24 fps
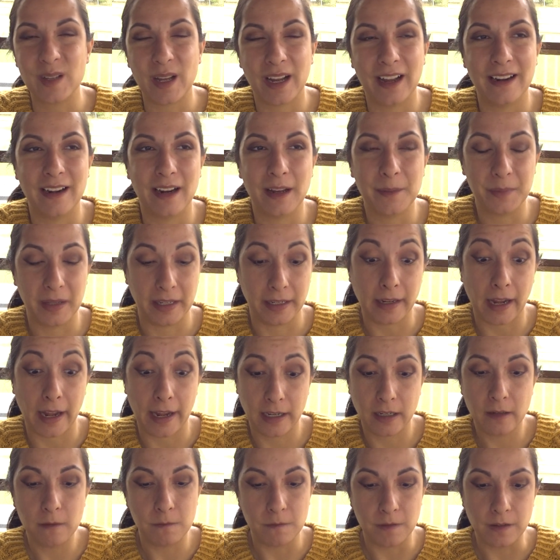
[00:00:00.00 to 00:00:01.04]
and I'm like, I
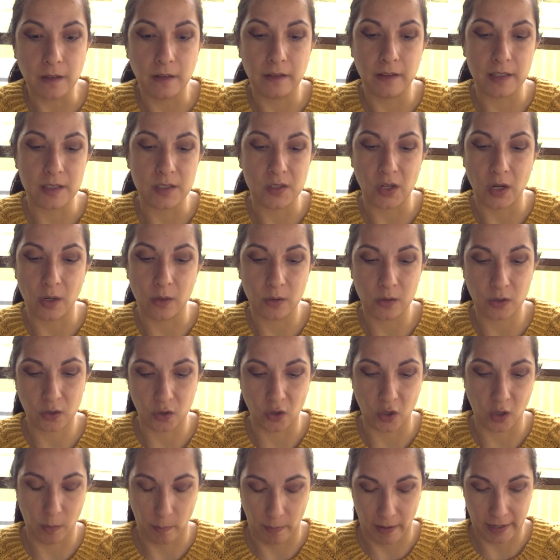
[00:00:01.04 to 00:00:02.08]
can feel this yoke
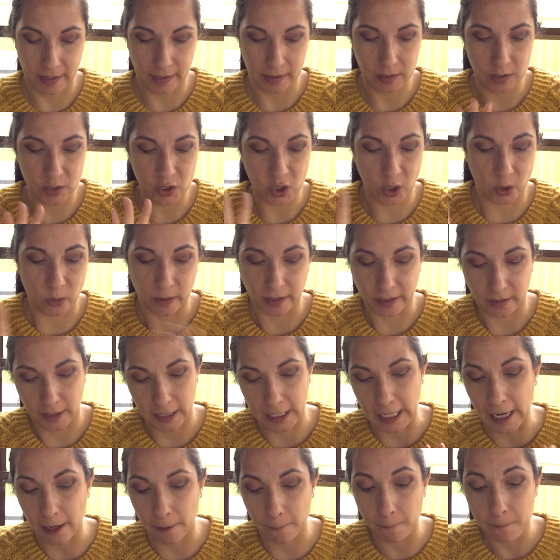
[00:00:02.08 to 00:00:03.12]
go by so quickly.
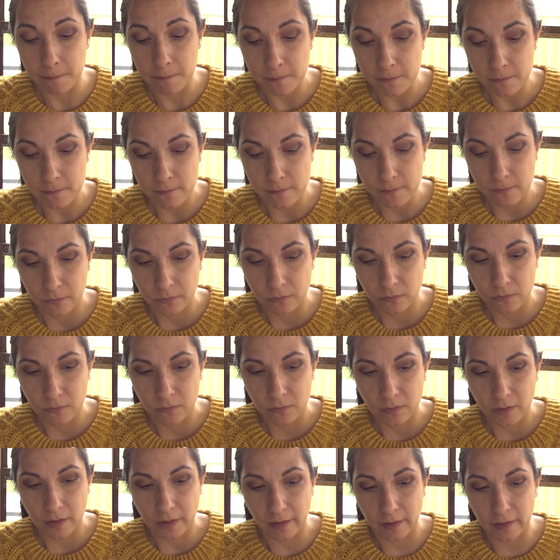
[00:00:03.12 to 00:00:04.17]
Now,
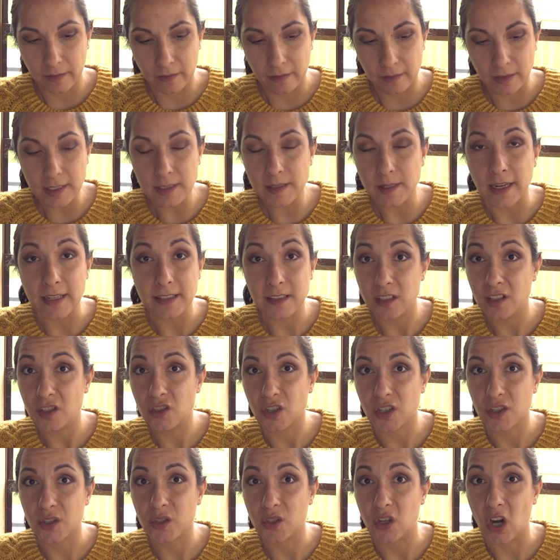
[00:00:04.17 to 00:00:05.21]
this test
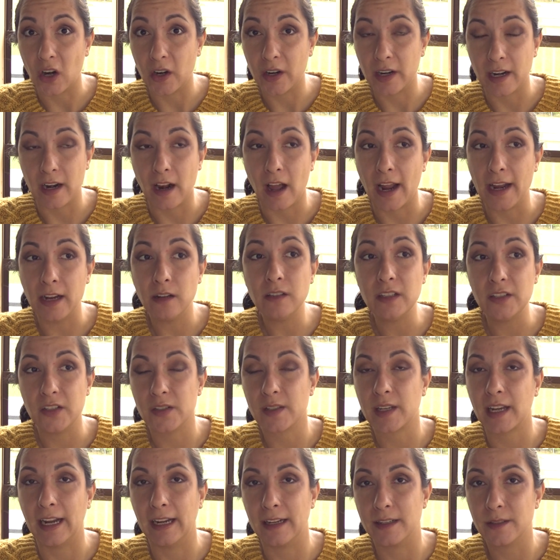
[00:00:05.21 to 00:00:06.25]
just started. I only
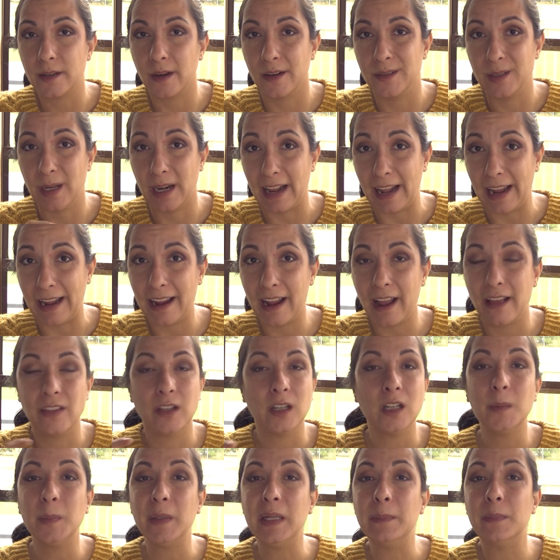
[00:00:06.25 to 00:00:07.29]
just cast on today, and there
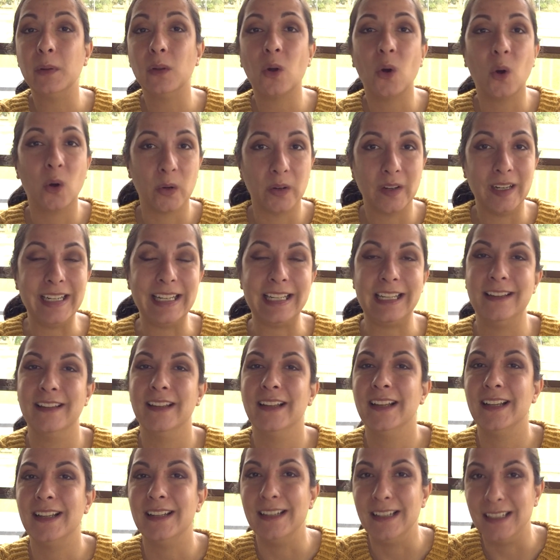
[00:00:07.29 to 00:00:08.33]
are people already
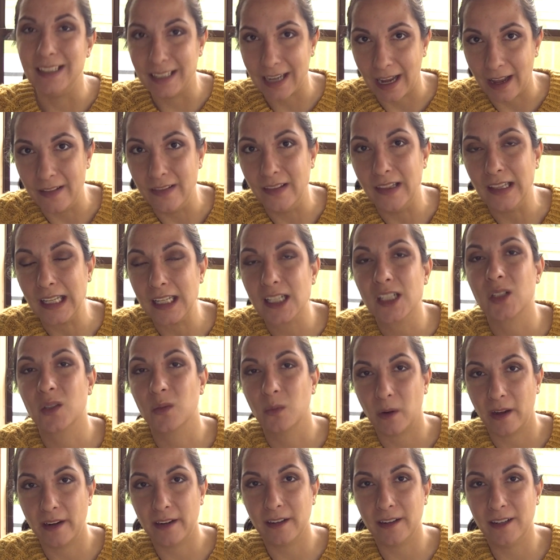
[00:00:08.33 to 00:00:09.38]
done this
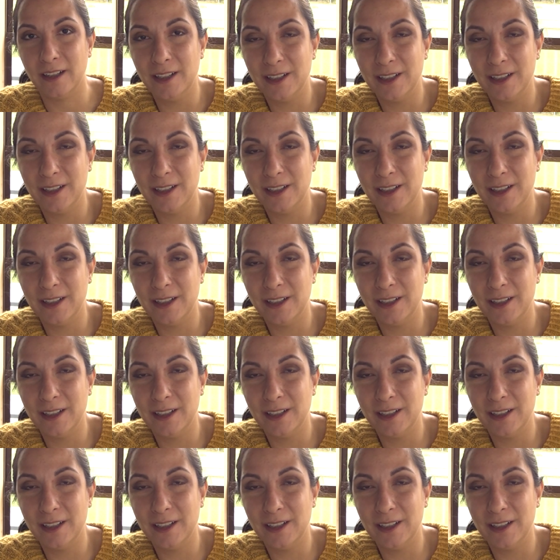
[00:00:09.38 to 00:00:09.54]
sweater.